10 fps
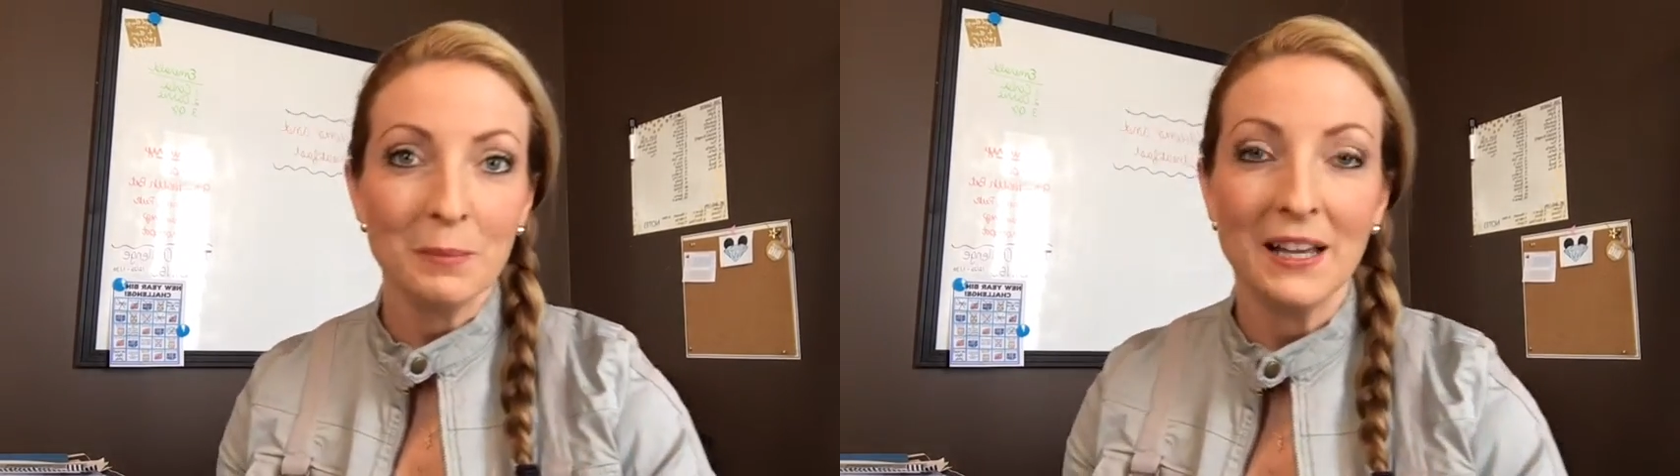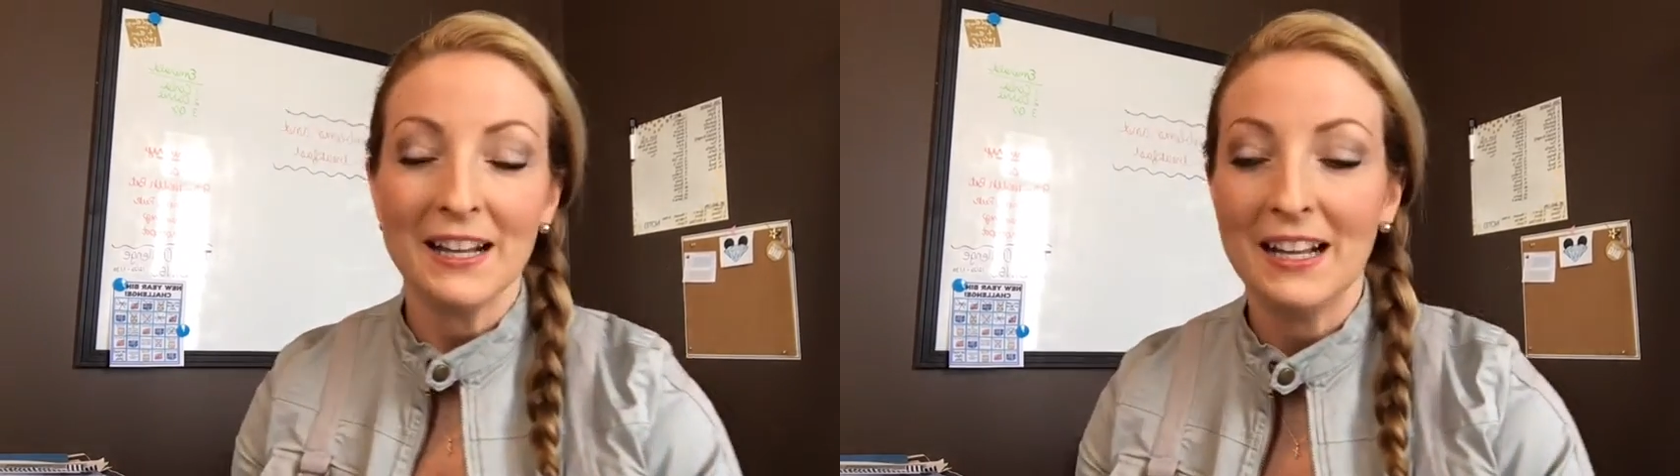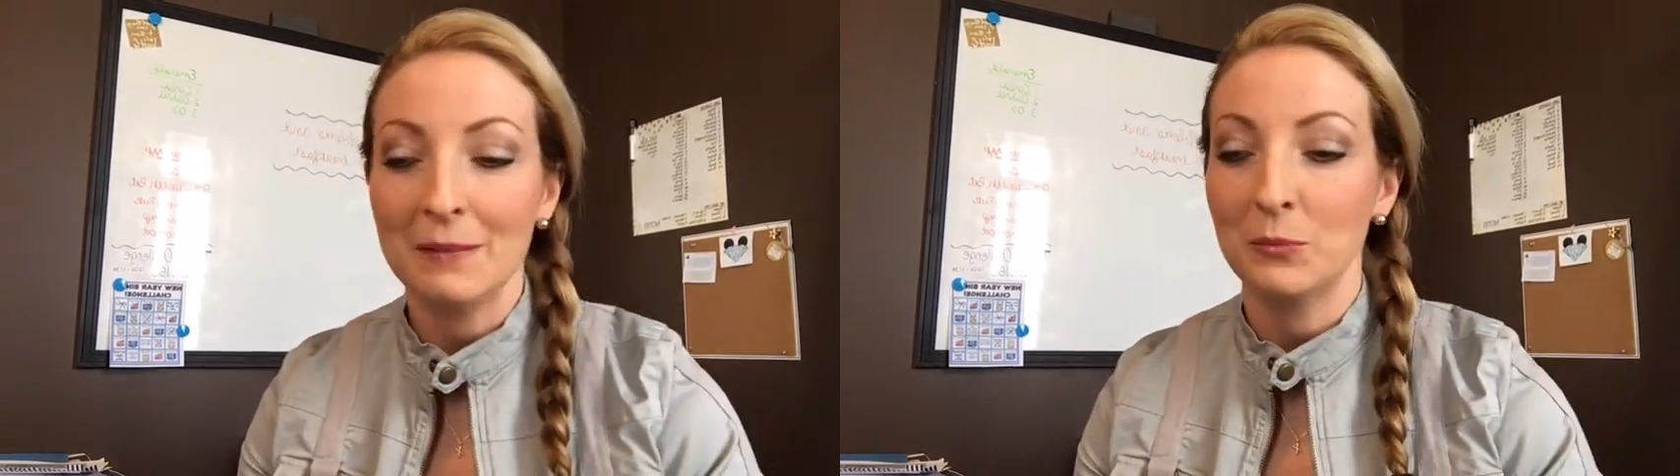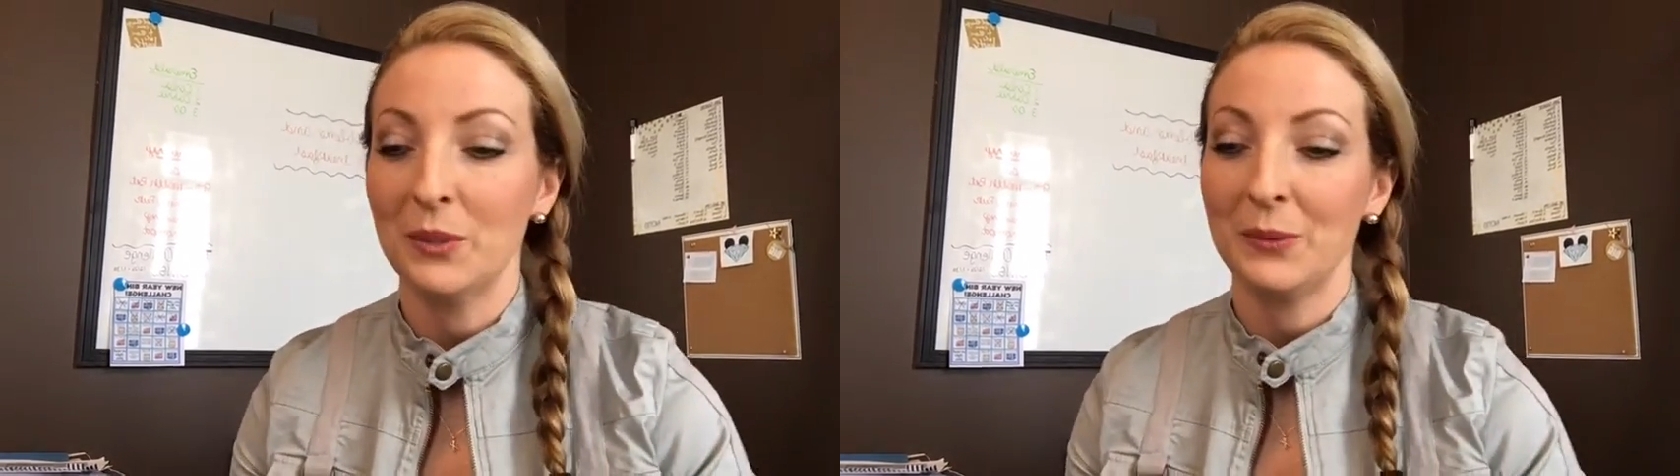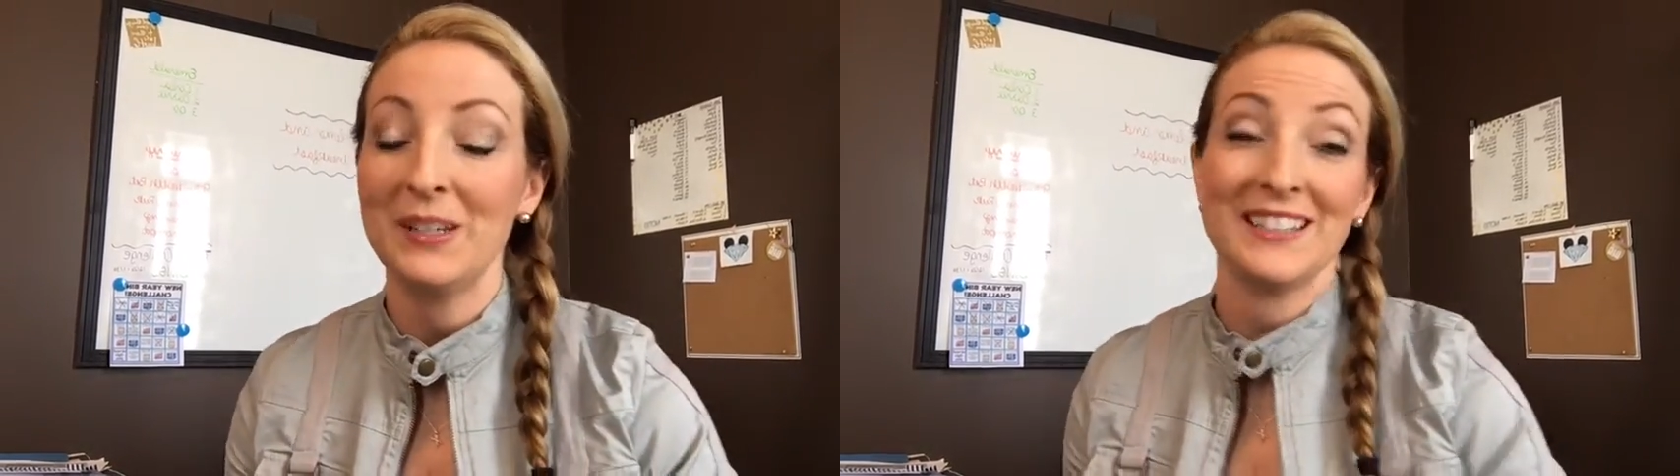But
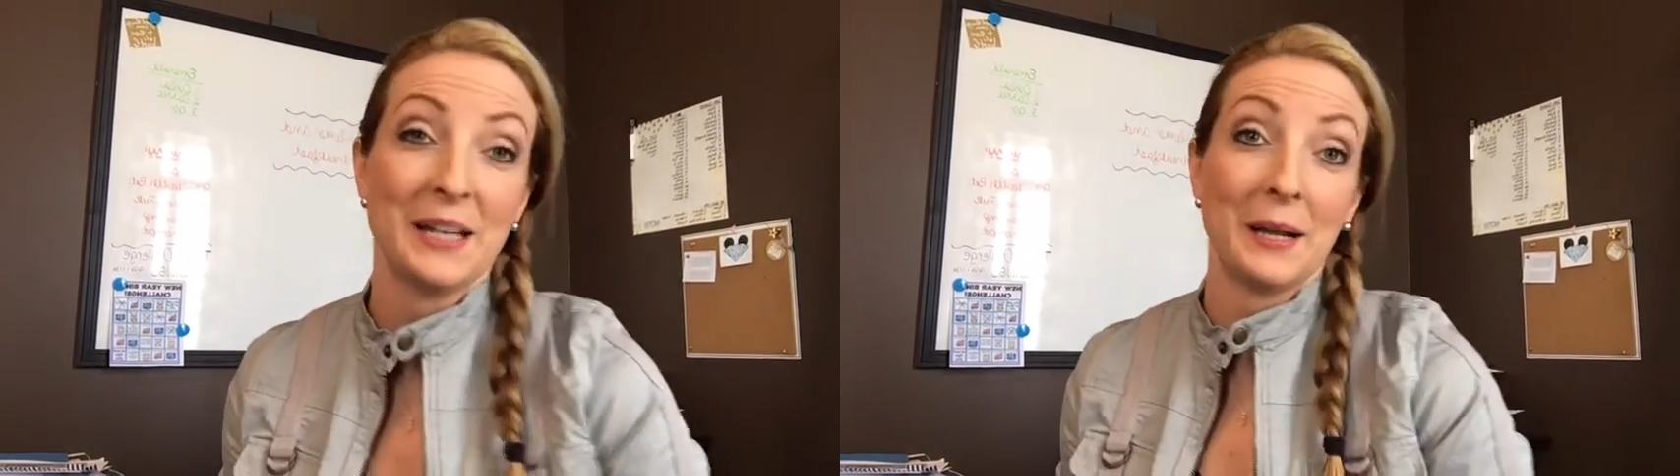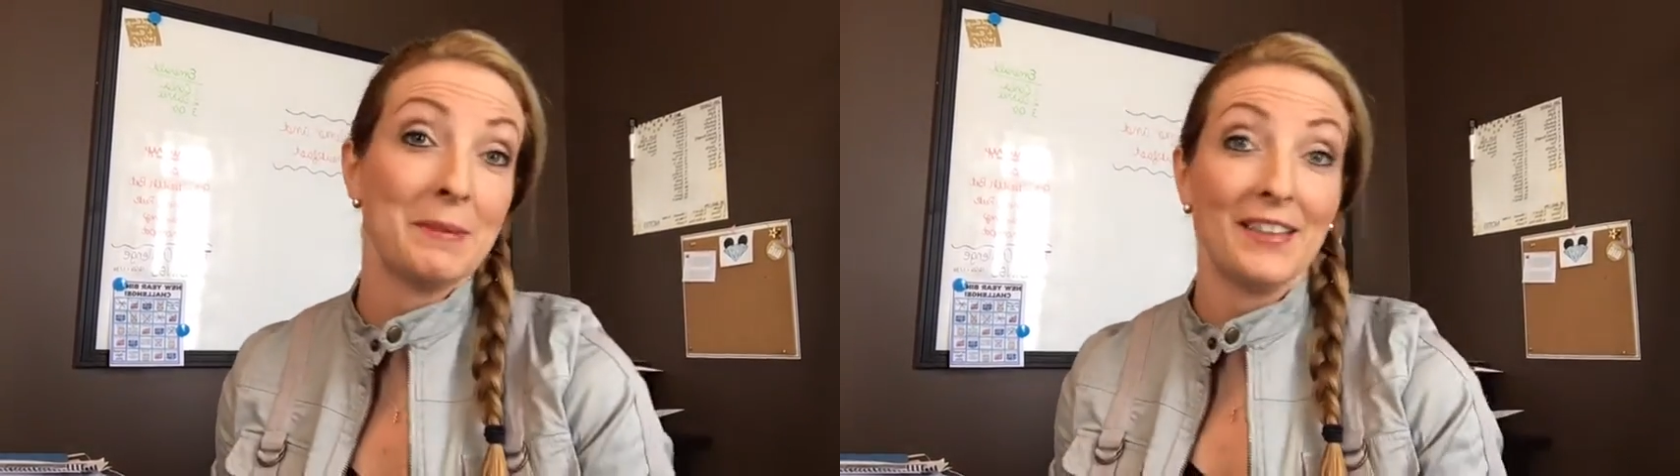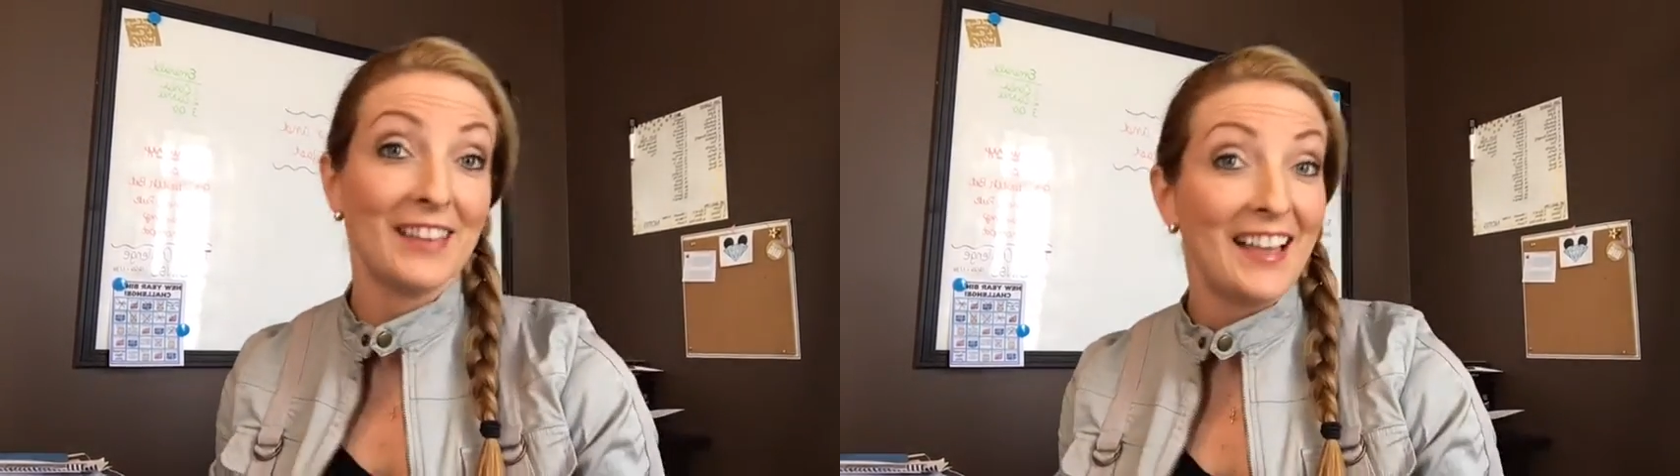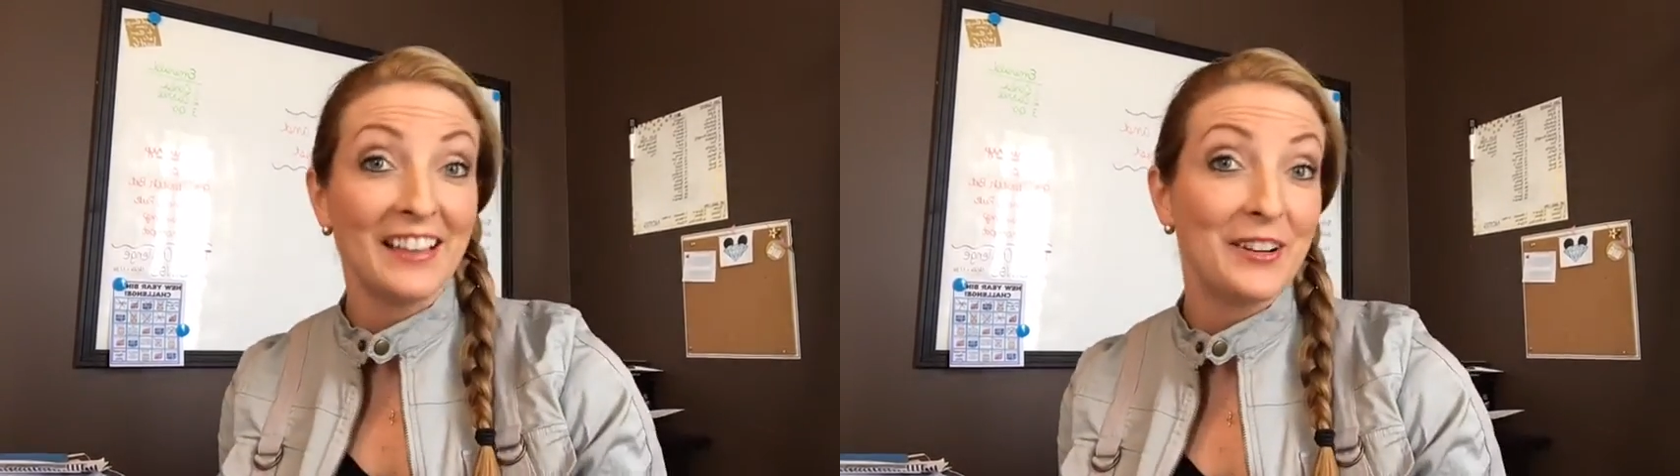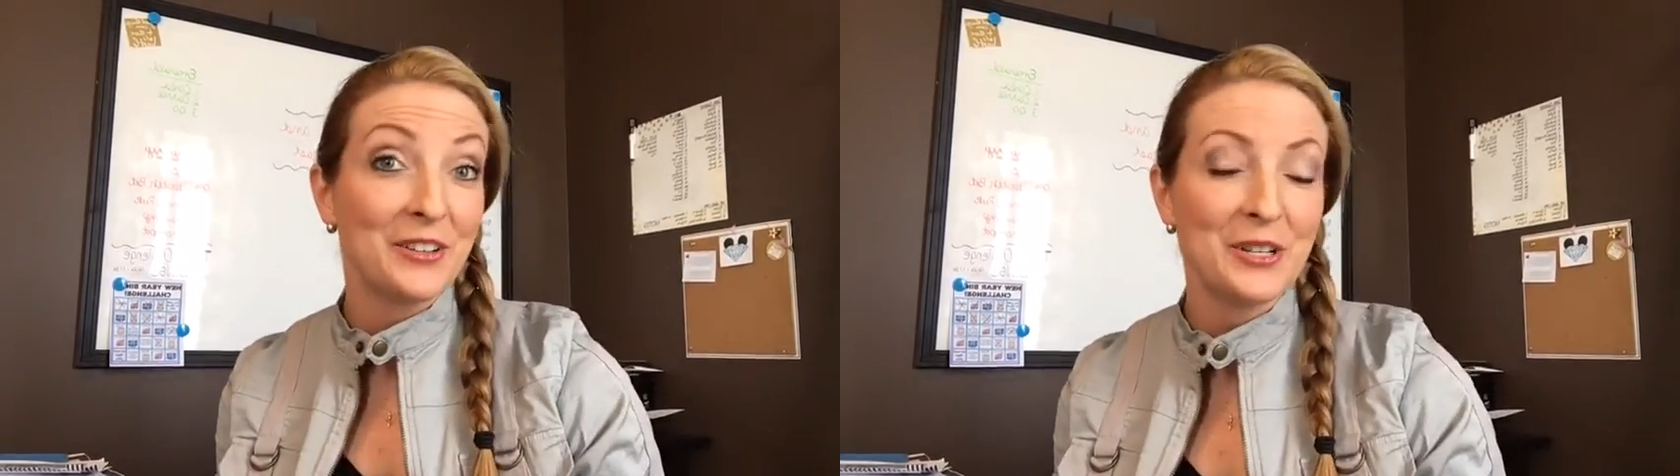we can talk about that
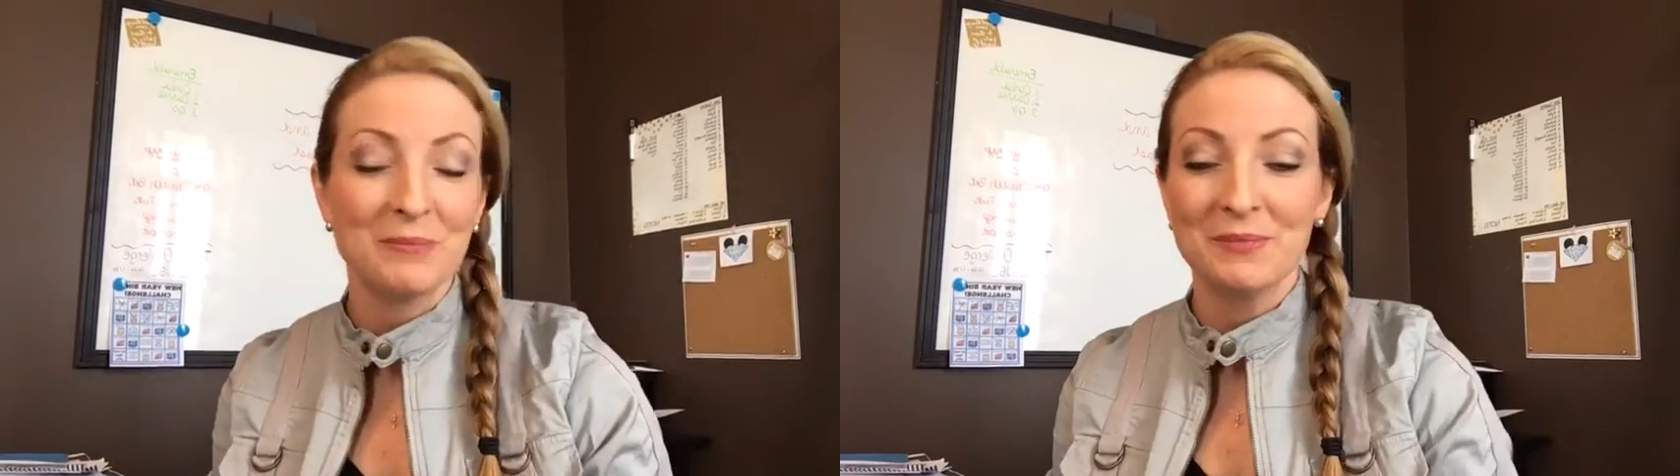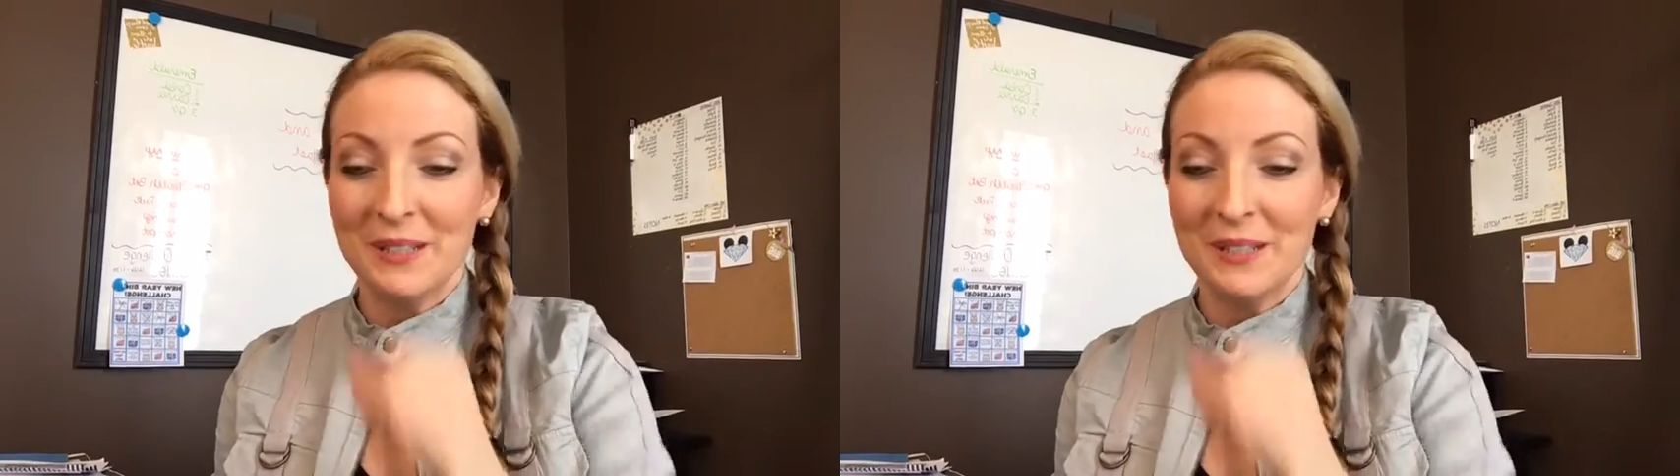later too.